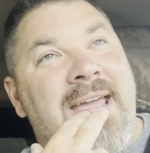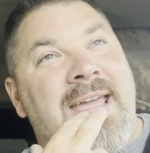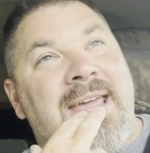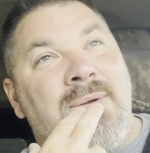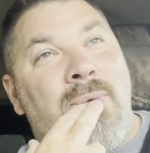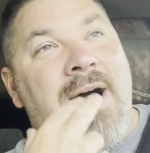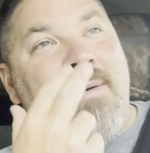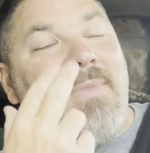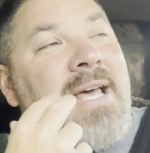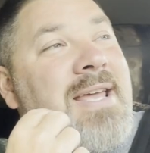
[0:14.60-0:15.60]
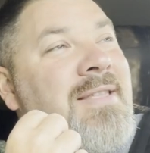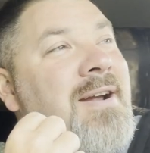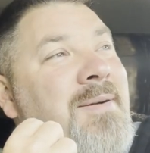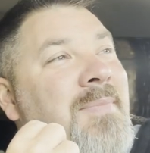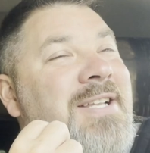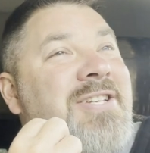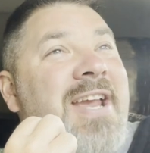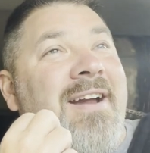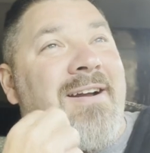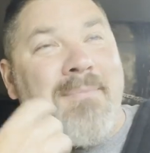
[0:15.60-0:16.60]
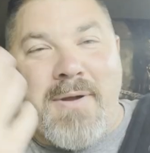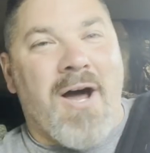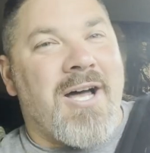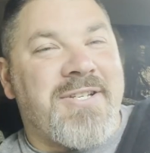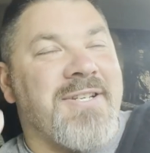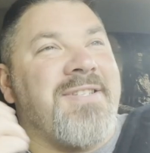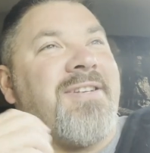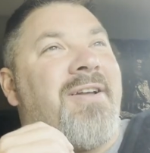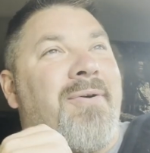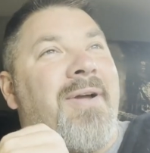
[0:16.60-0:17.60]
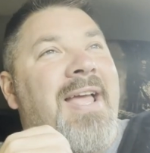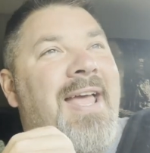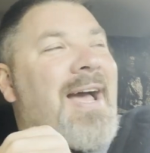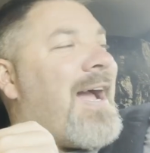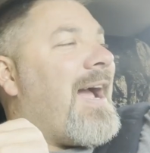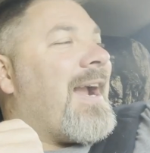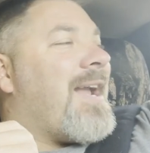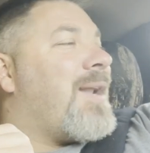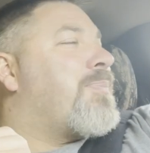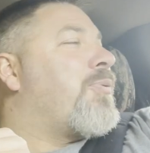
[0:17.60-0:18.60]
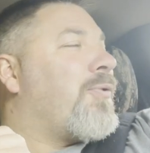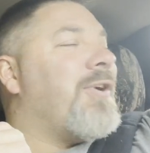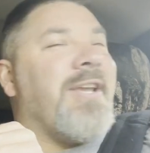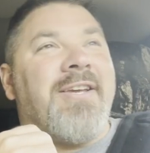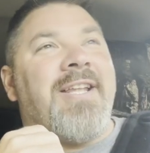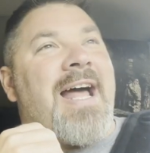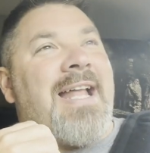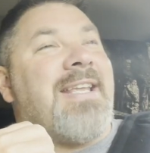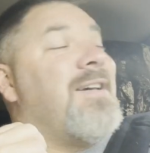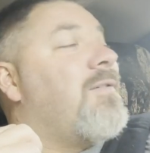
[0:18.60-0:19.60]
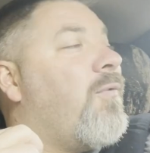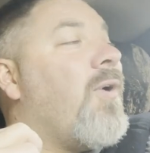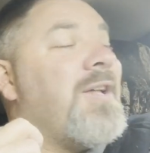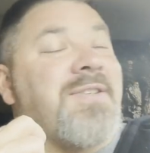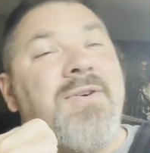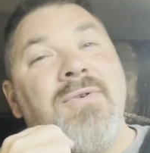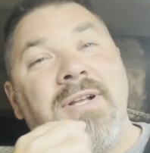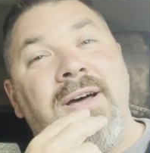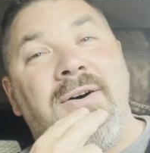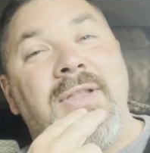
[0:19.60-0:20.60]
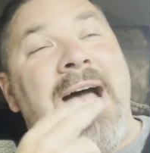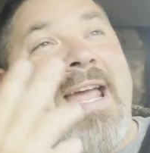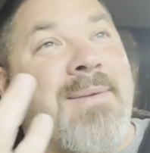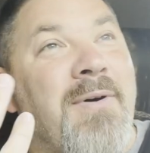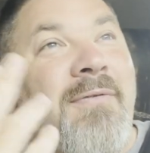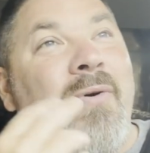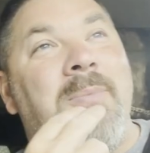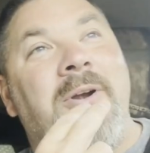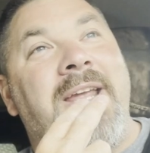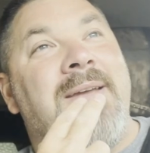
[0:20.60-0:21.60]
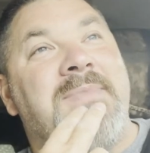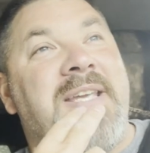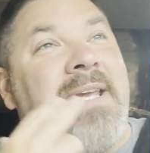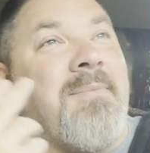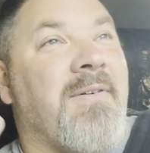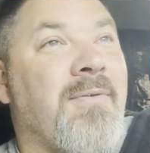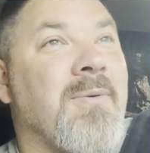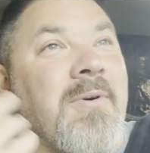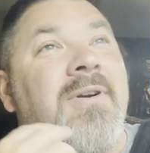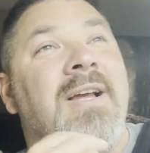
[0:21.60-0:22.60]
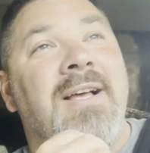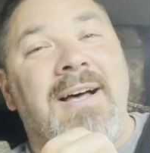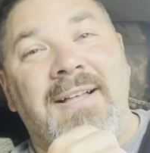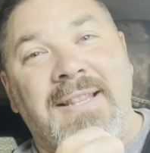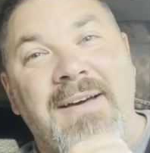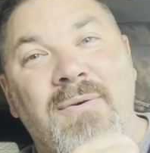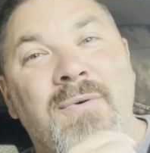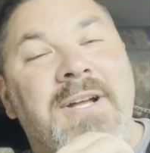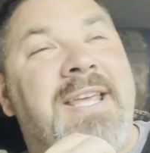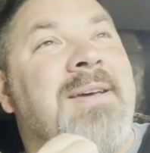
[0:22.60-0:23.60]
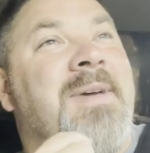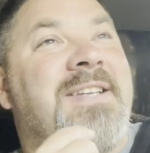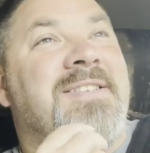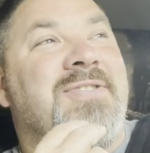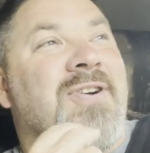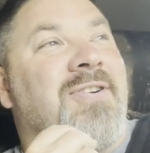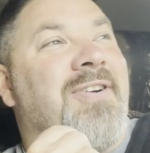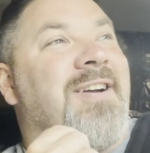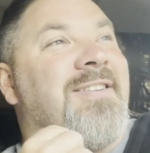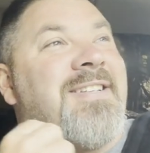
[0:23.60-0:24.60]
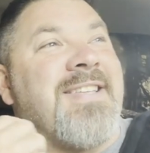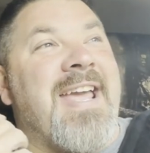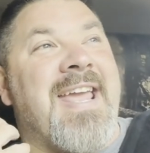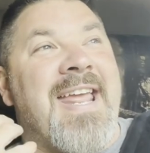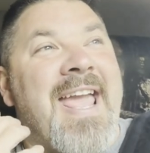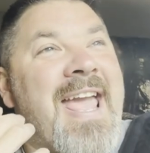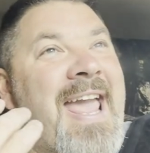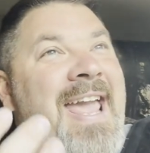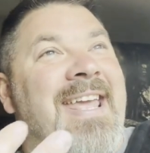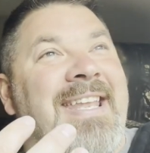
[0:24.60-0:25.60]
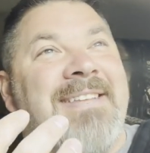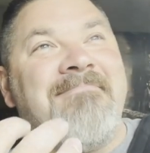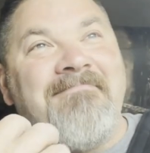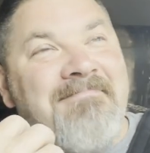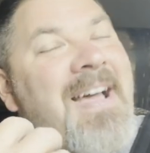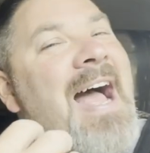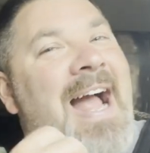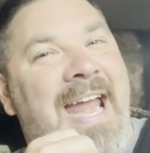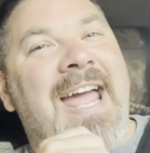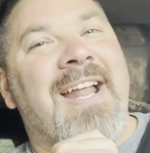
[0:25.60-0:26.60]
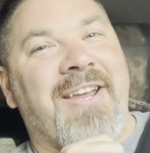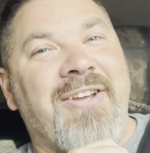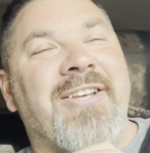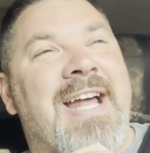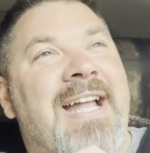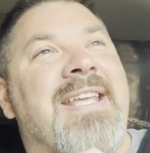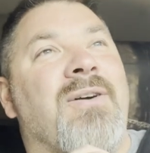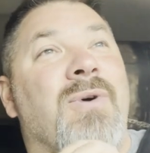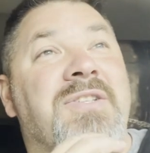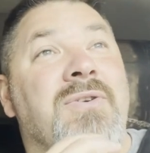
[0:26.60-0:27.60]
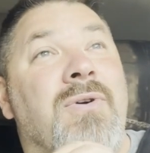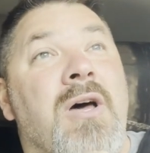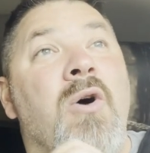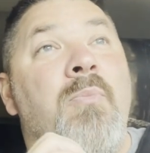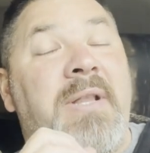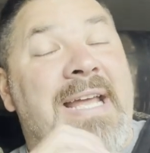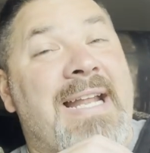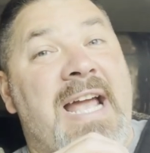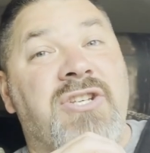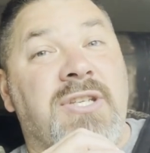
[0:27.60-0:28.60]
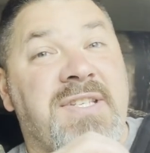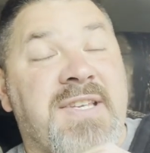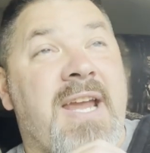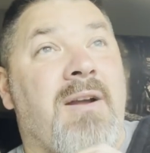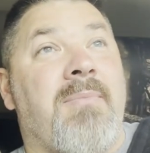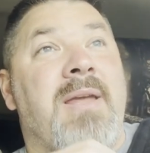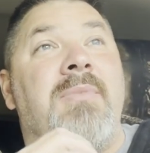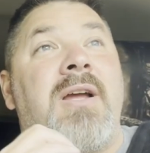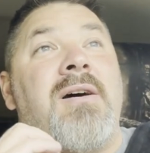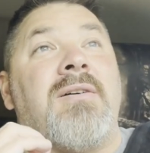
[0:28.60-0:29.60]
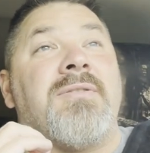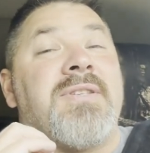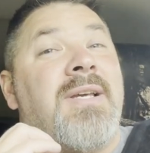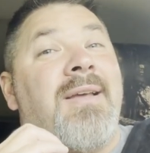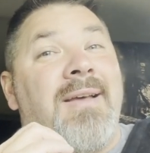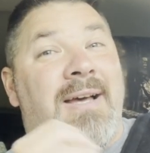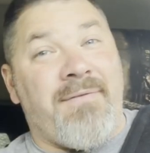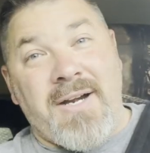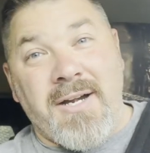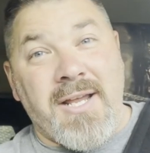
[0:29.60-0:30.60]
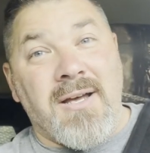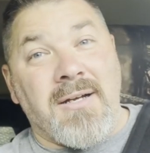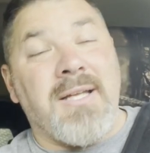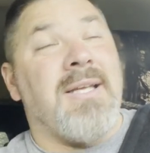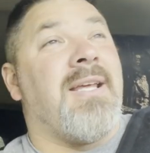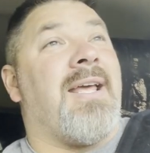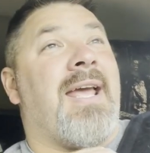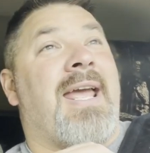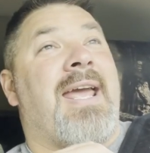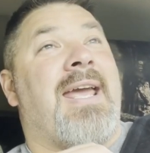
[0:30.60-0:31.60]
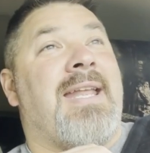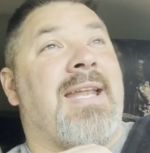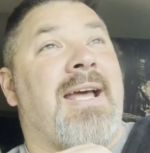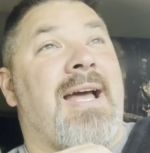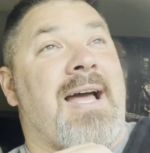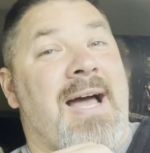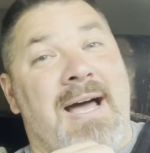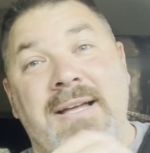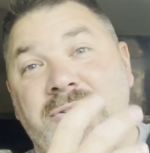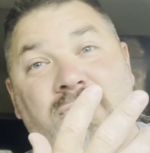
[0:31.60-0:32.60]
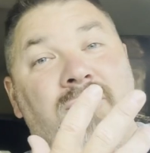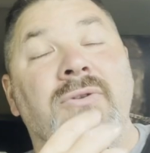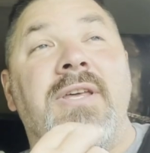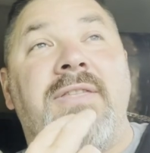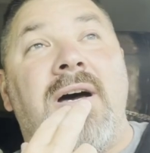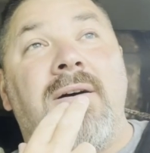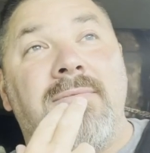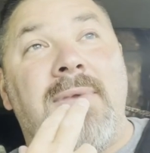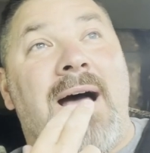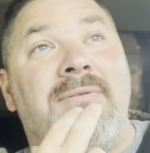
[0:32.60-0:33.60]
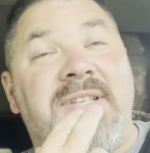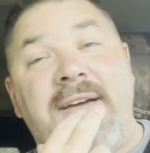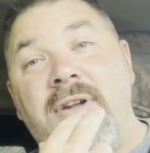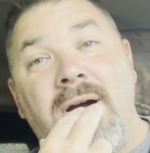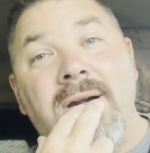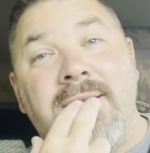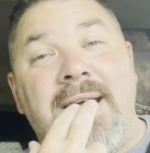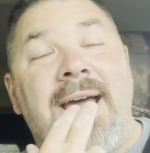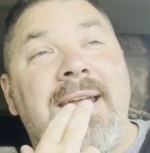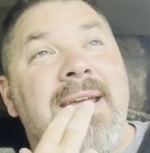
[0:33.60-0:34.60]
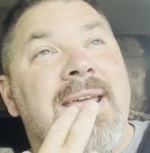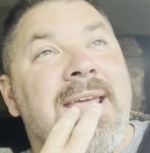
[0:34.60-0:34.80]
And while I'm laying there in my chair, I'm conscious, you know, I got a pretty good idea of what's going on. I am a former EMT. I'm a former level 1 EMS instructor here in the state, and I got a good idea of what's going on, but that actually scared me because I'm very young, and I truly thought I was having a heart attack.